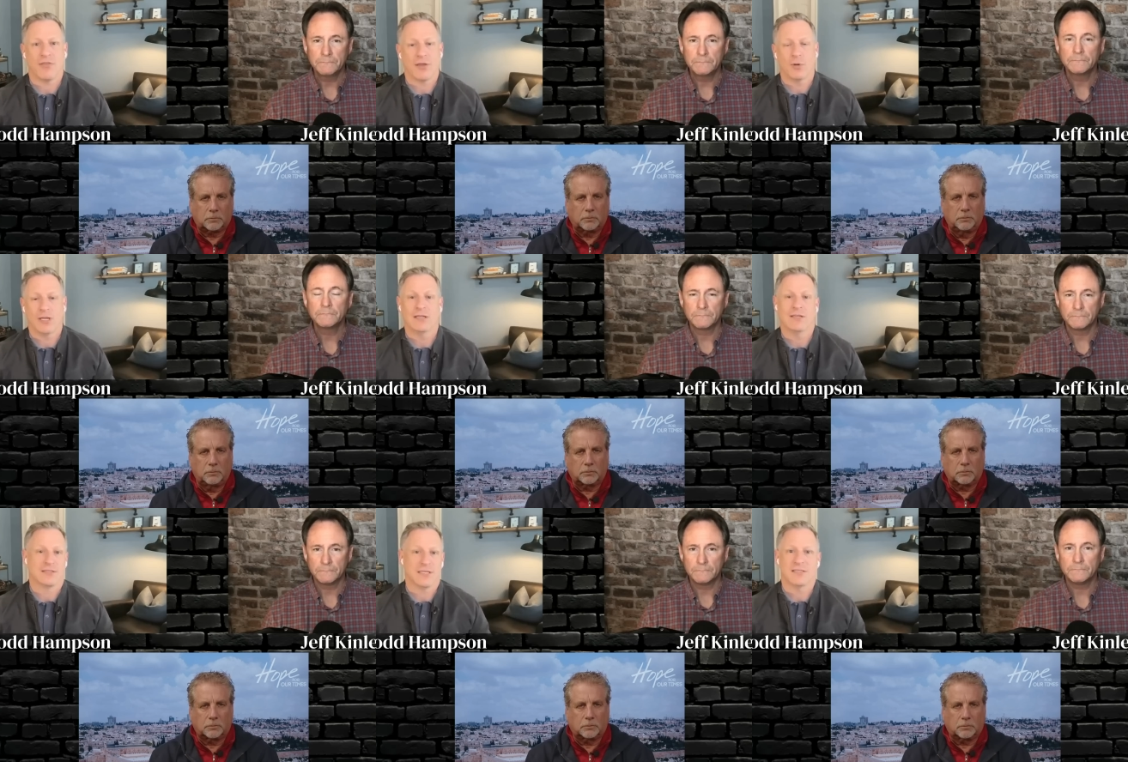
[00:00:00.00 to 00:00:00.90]
Speaker 1: we need to
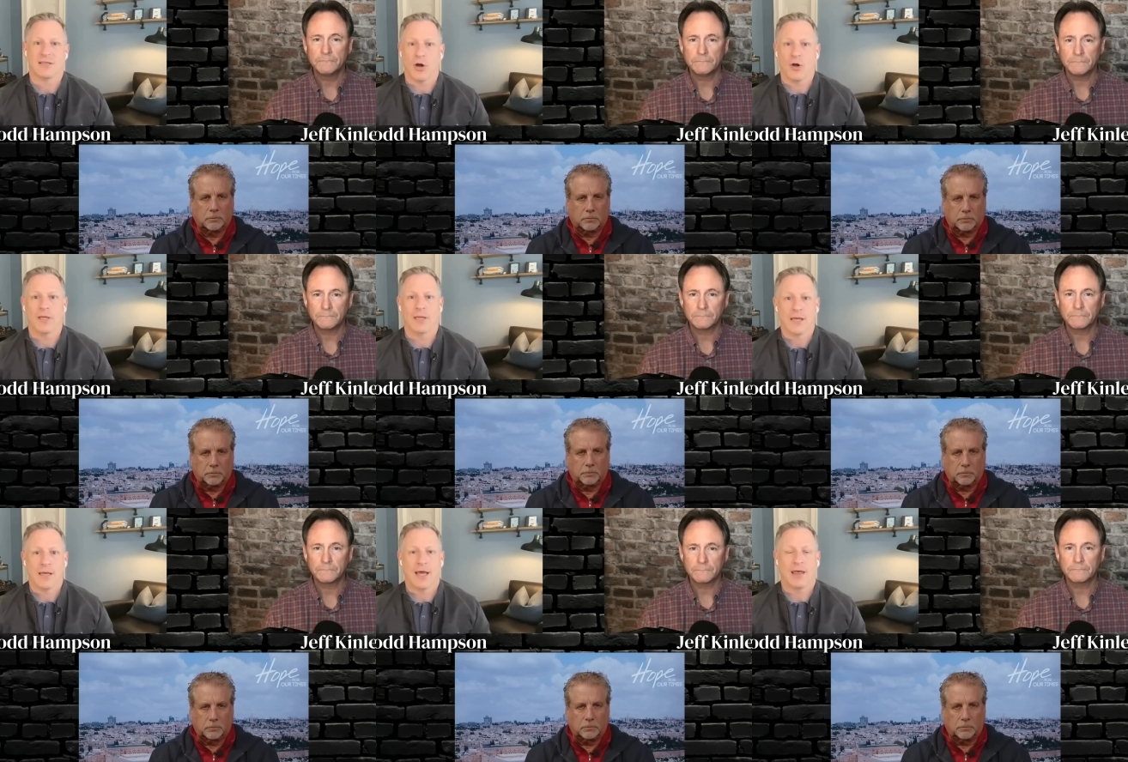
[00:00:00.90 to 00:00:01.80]
seize the moment.
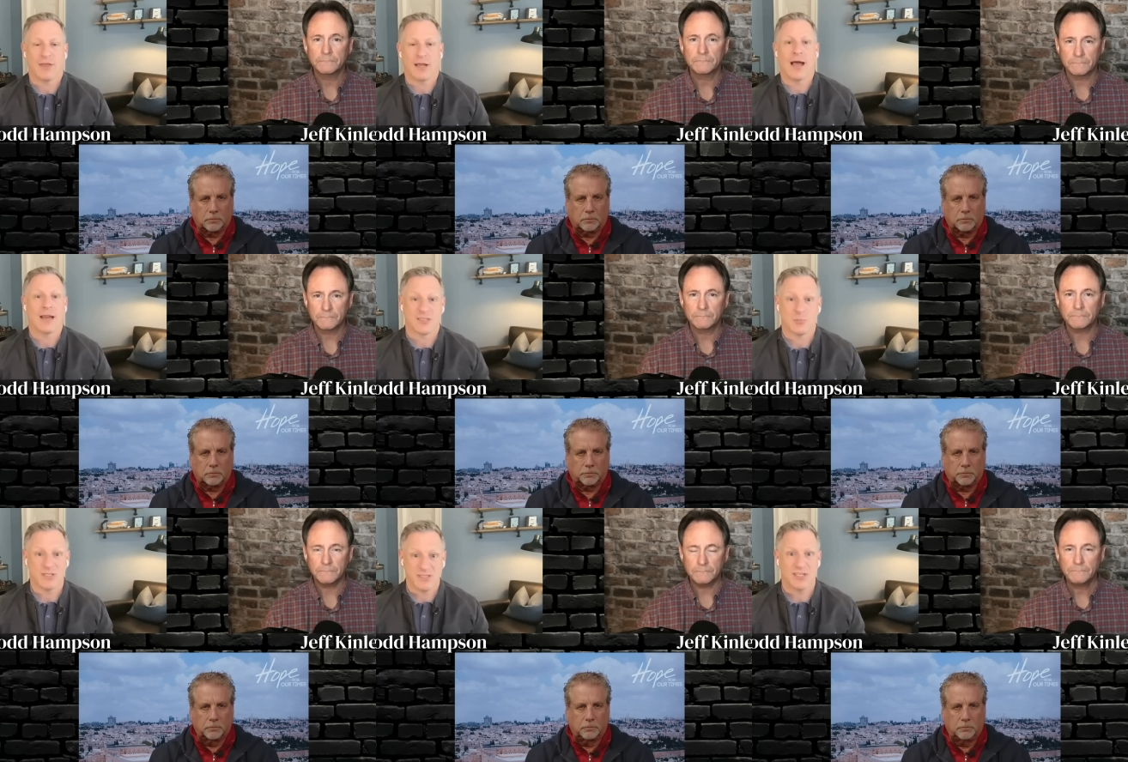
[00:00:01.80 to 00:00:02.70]
And I think God has
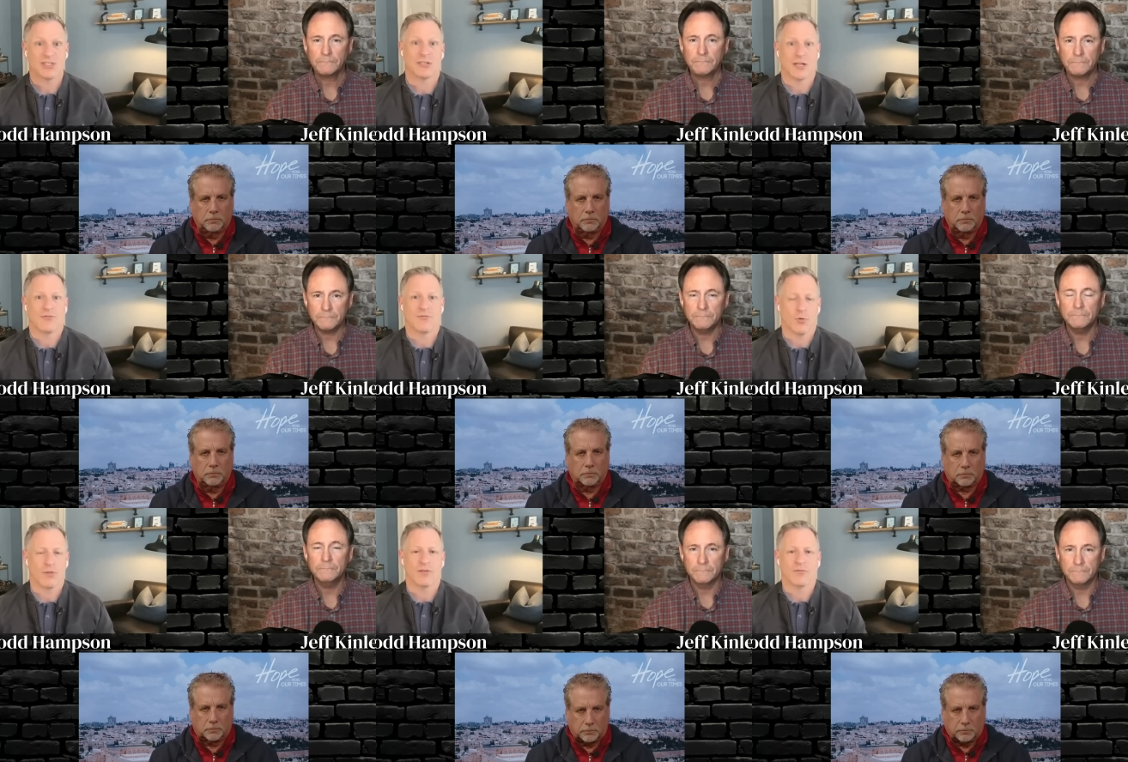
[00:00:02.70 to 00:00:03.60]
positioned us for
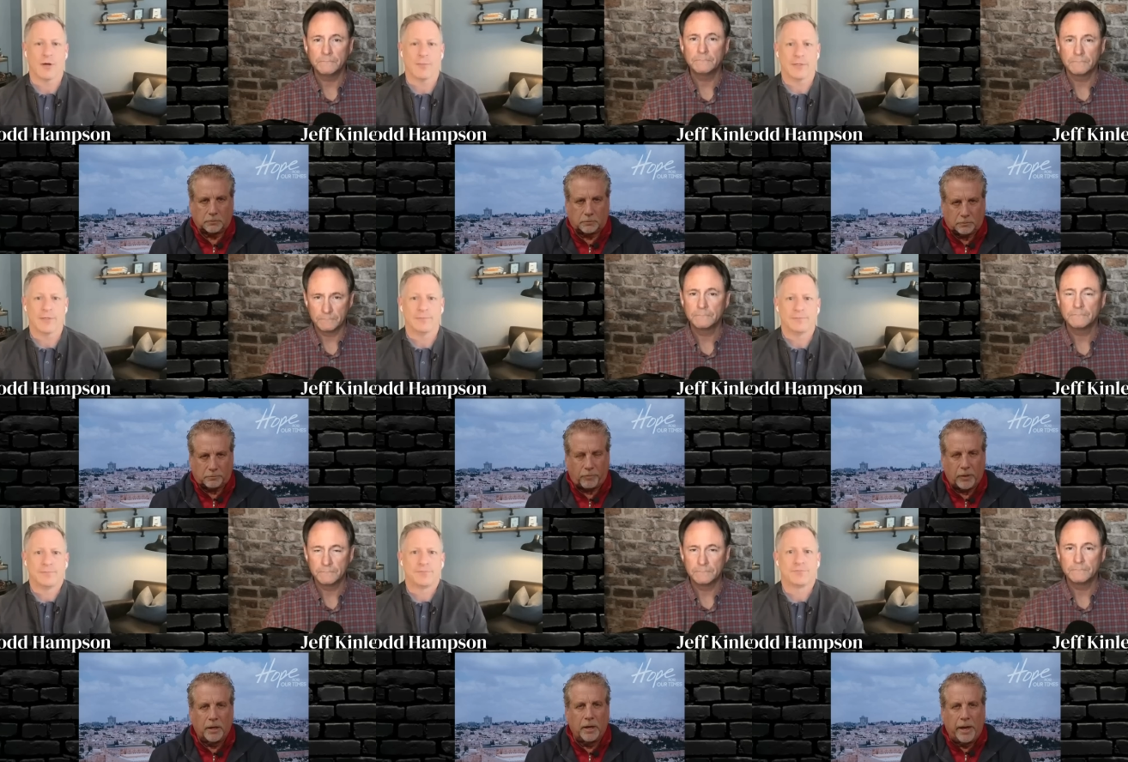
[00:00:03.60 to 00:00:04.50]
this moment.
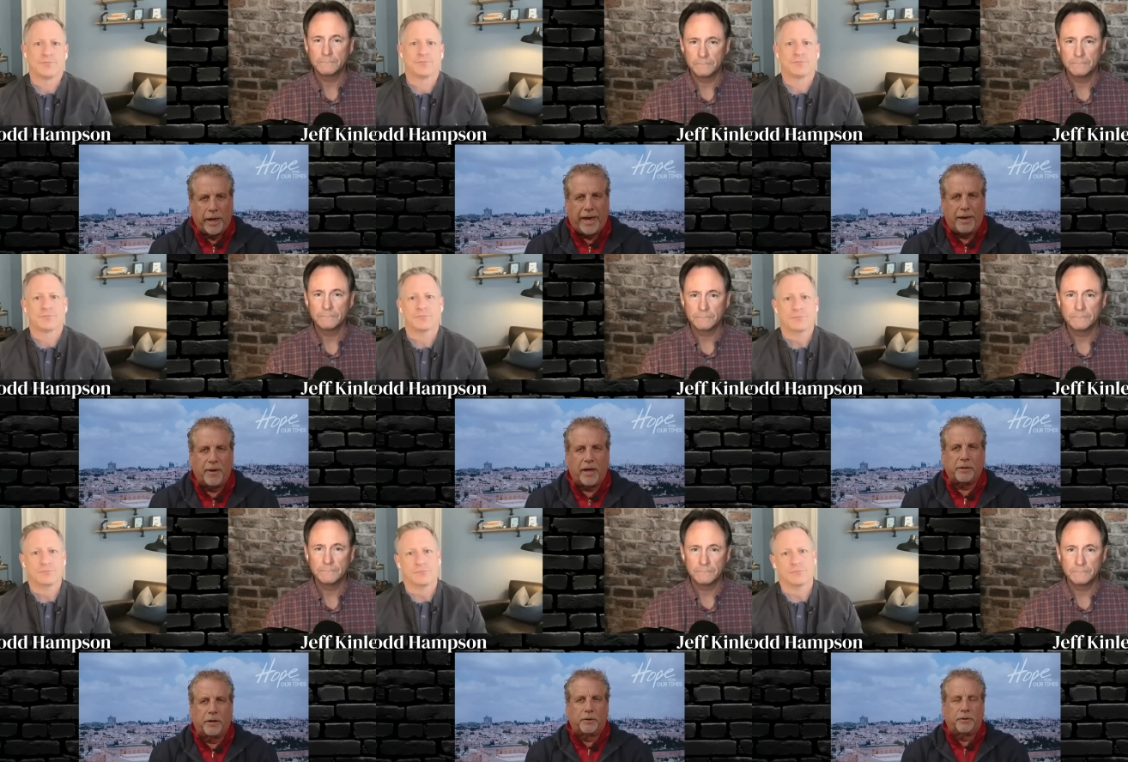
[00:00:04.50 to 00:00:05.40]
Speaker 2: Amen.
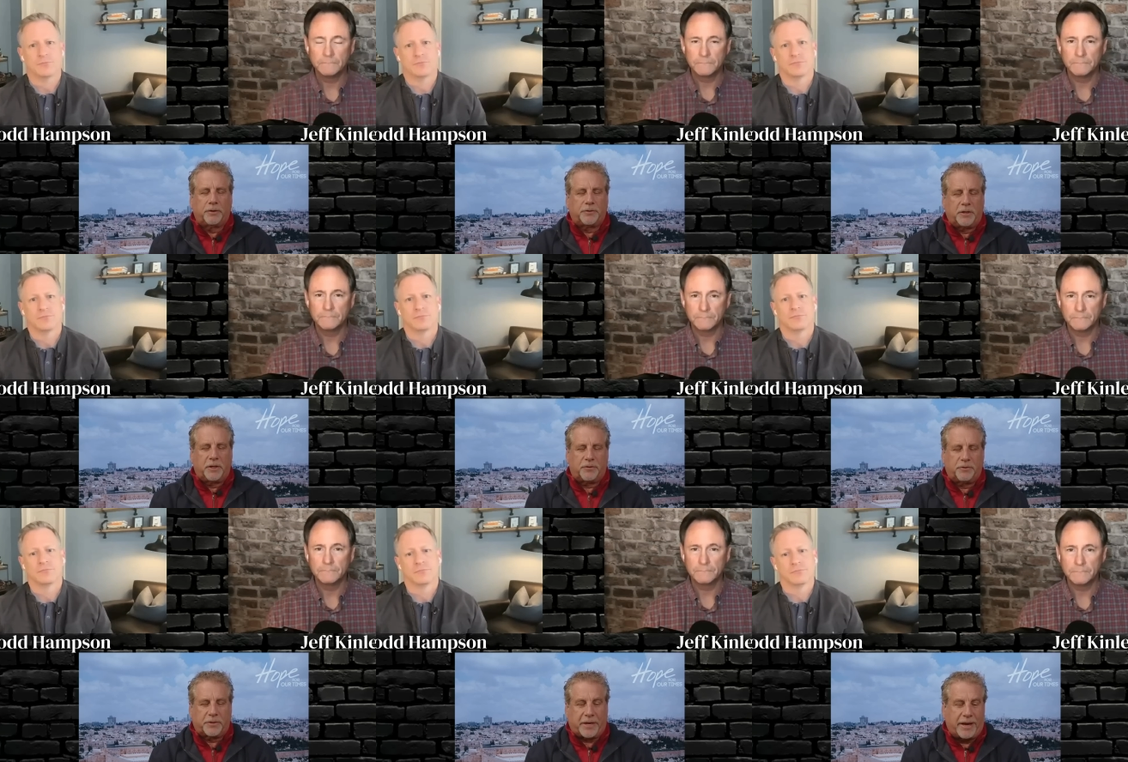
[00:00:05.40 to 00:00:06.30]
You know, it's it's
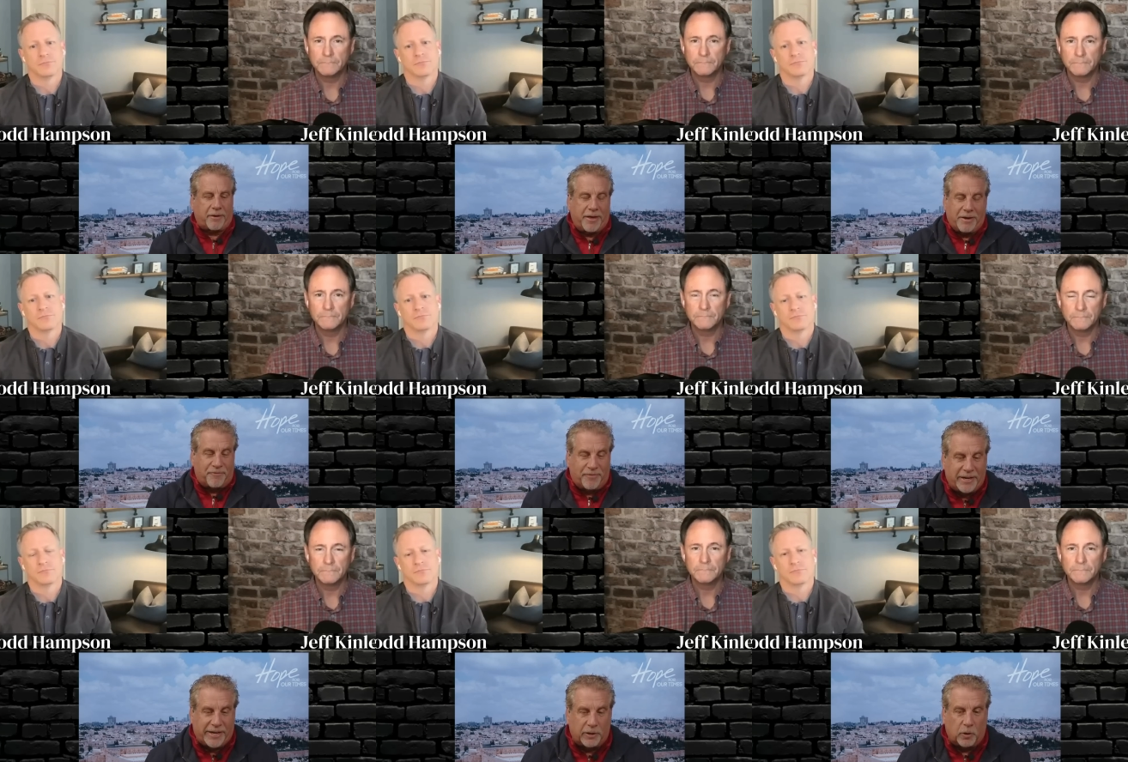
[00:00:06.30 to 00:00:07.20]
kind of
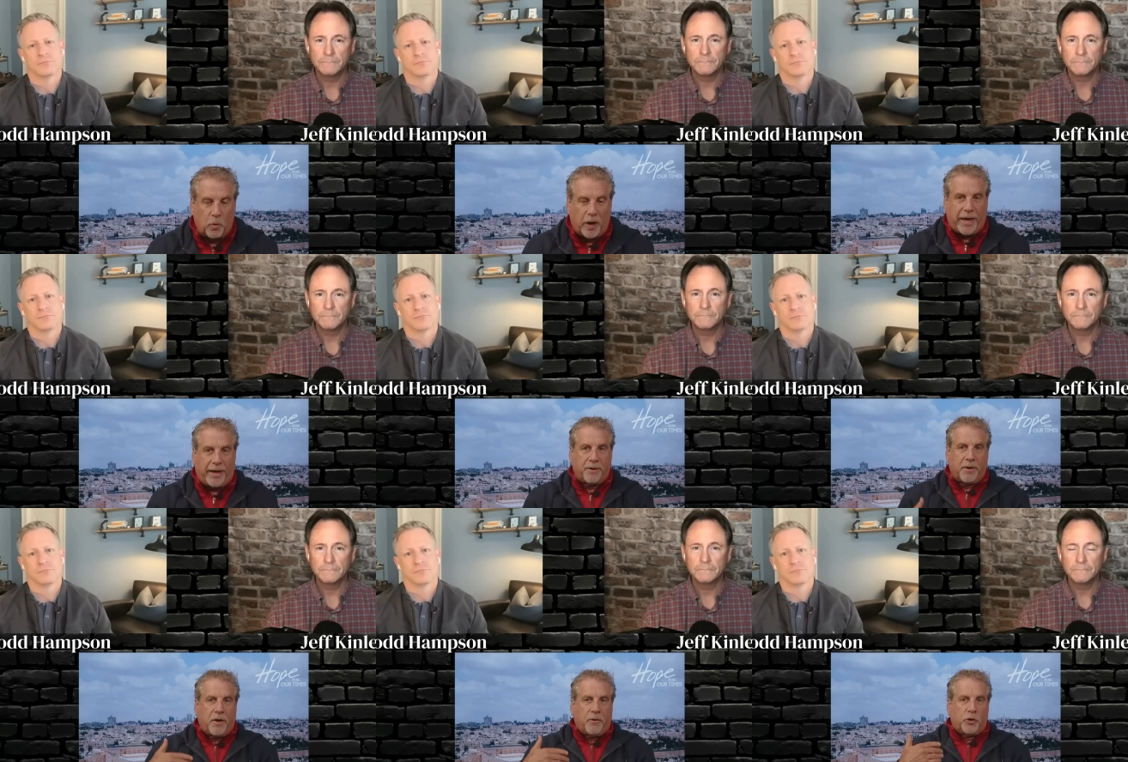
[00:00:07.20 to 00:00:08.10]
funny in a way
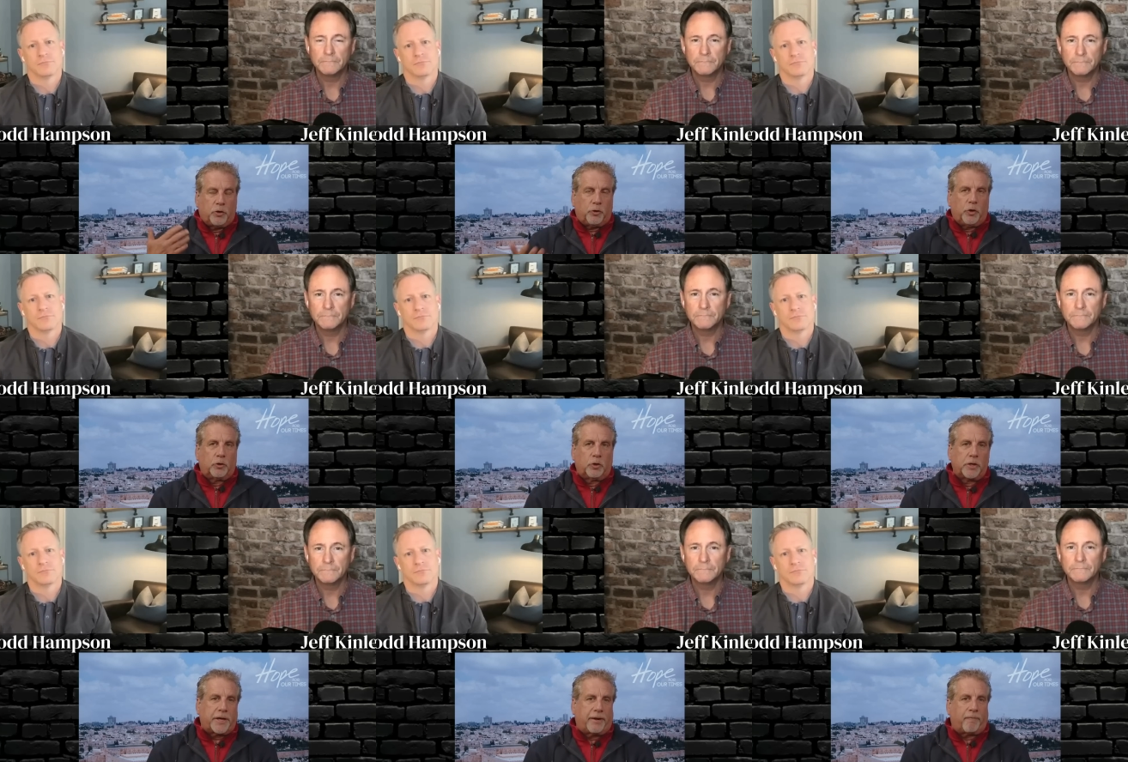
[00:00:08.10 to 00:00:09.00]
you, you
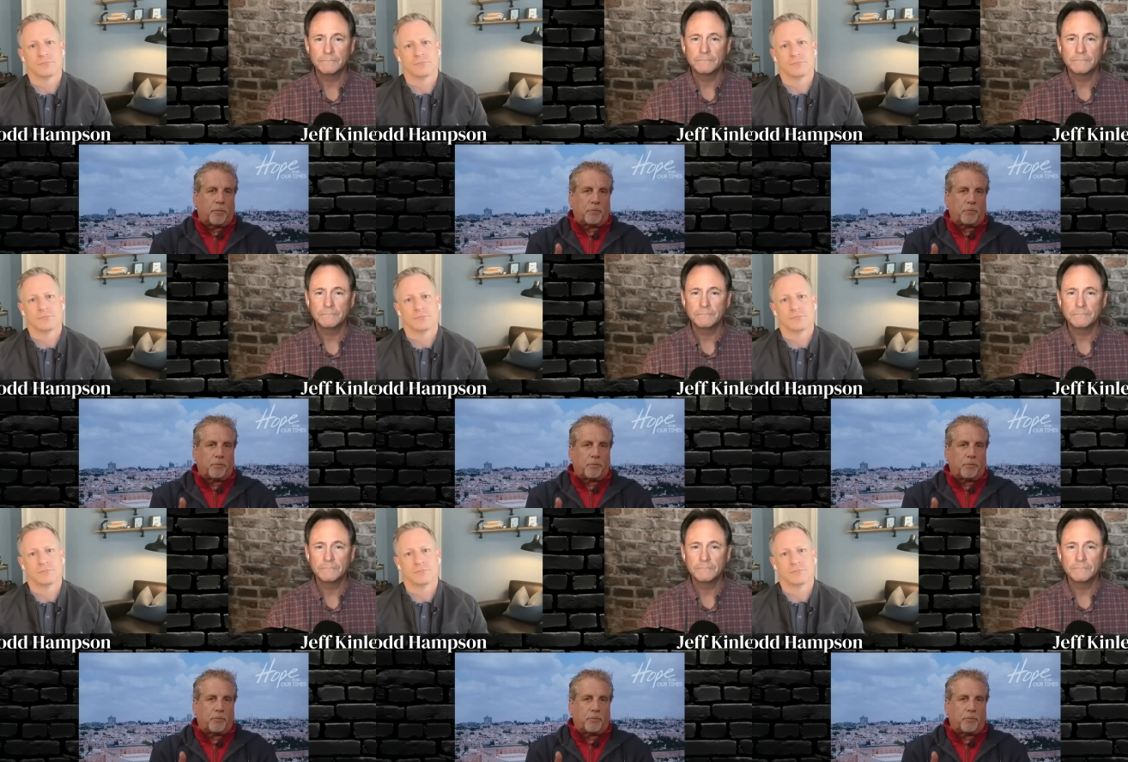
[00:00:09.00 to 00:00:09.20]
look at